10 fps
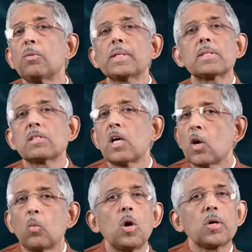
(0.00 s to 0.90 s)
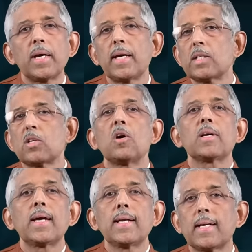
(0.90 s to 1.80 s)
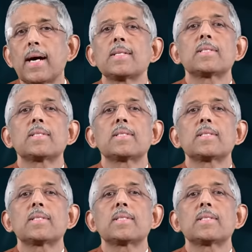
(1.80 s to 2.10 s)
And aerobics is walking, jogging,